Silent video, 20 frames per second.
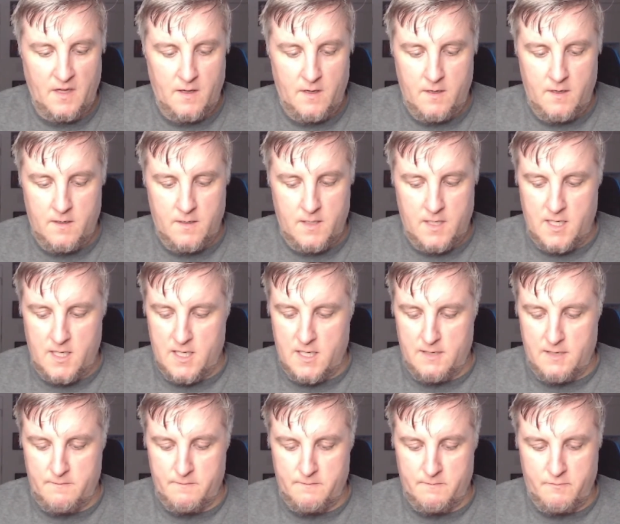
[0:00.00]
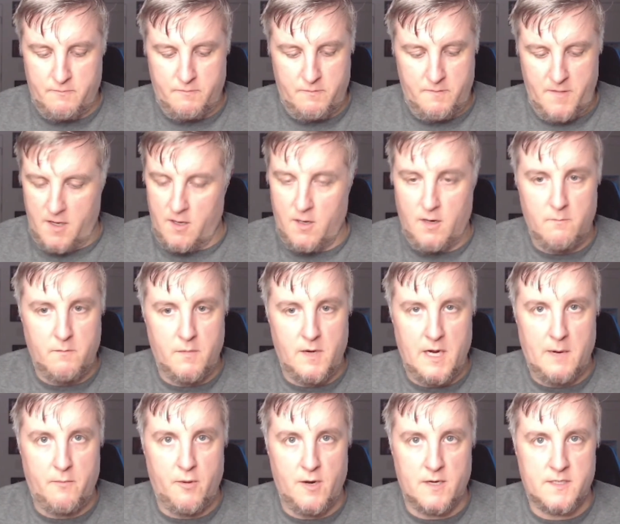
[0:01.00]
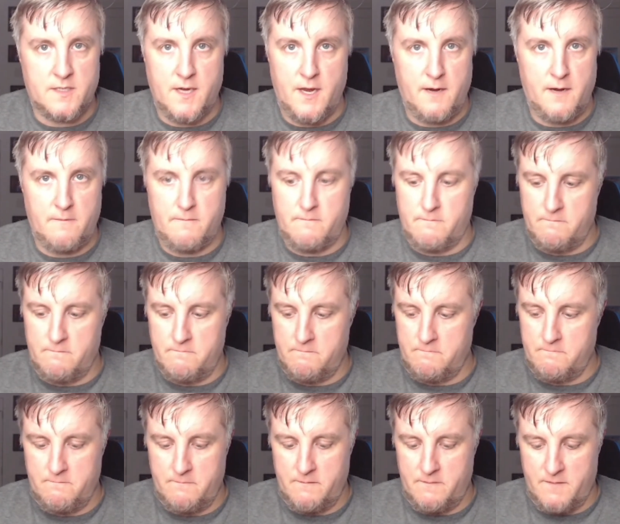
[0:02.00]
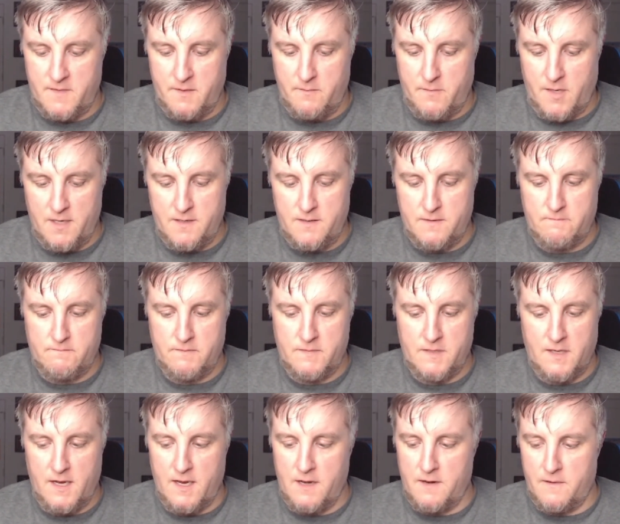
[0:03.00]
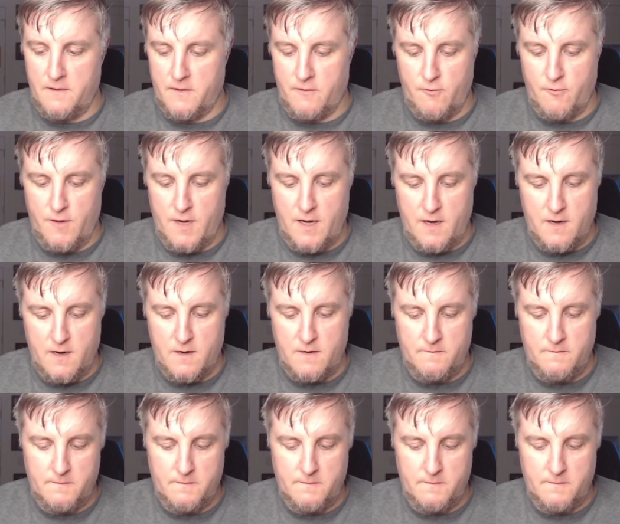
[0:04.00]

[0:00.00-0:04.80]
you know, I'm pressing button, getting through here.